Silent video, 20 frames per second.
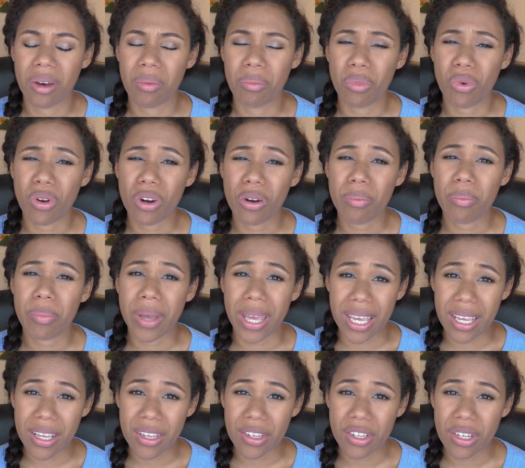more
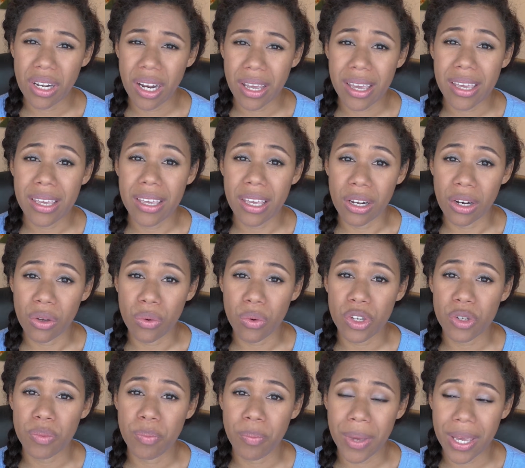beige, like a
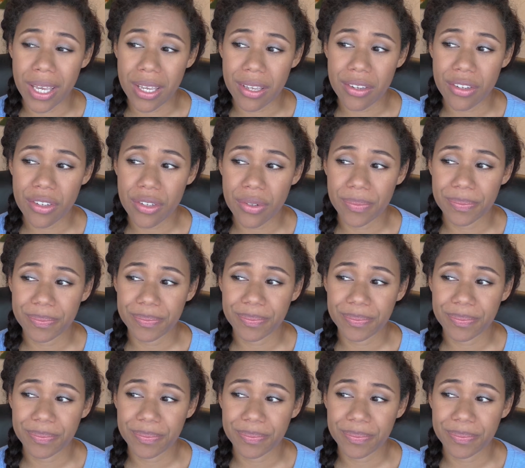yellowish beige,